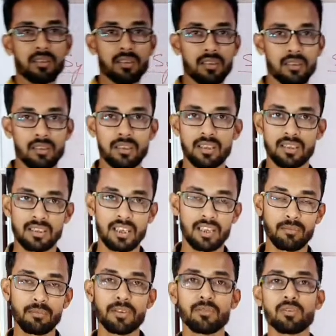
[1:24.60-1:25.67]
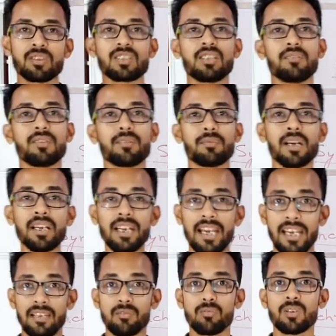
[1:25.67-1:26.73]
The statement was given by
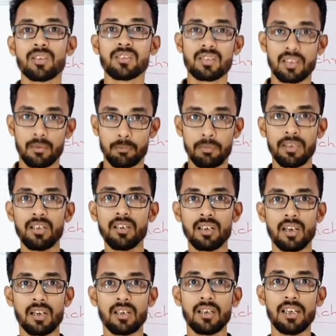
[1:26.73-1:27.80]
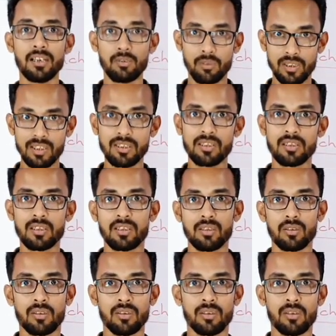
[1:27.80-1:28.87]
Edward Sapir, a linguist
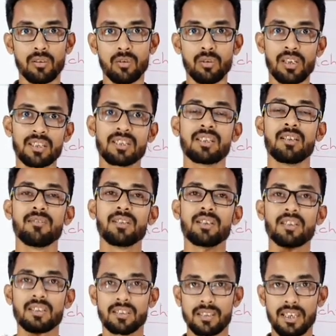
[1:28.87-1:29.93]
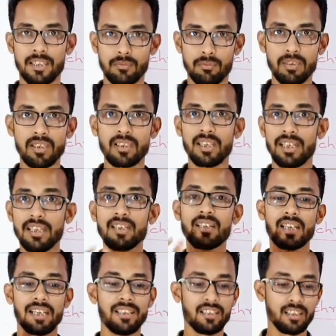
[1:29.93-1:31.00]
who has given the statement in
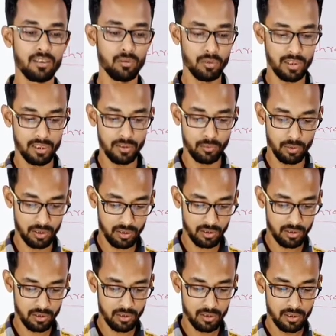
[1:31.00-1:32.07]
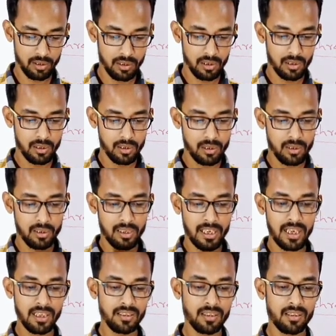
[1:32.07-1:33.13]
1921.
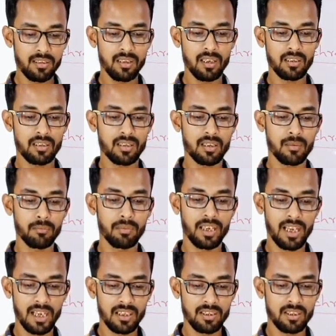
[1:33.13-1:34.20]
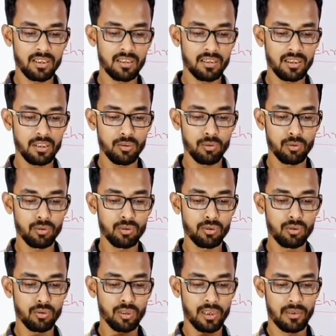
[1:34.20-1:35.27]
Next, the term dash is used
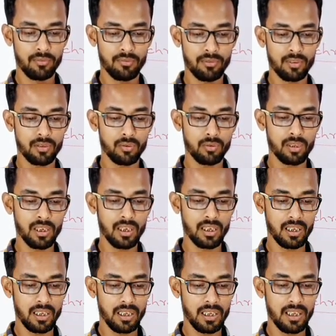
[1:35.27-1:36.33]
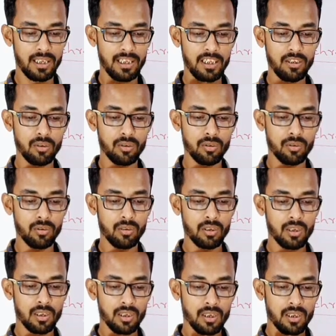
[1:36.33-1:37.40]
to refer to the
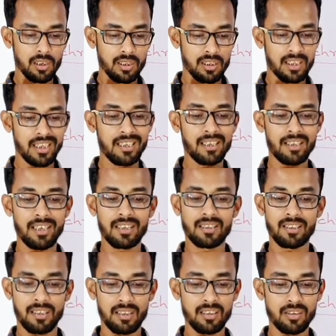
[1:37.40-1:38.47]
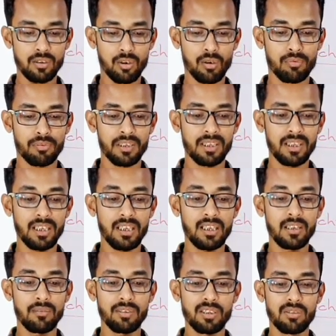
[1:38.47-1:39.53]
idiosyncrasies of an
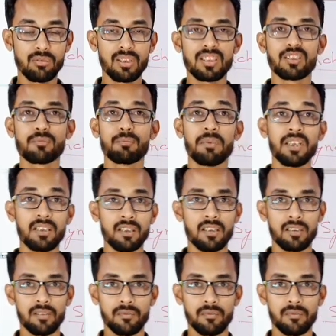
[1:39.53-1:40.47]
individual speaker.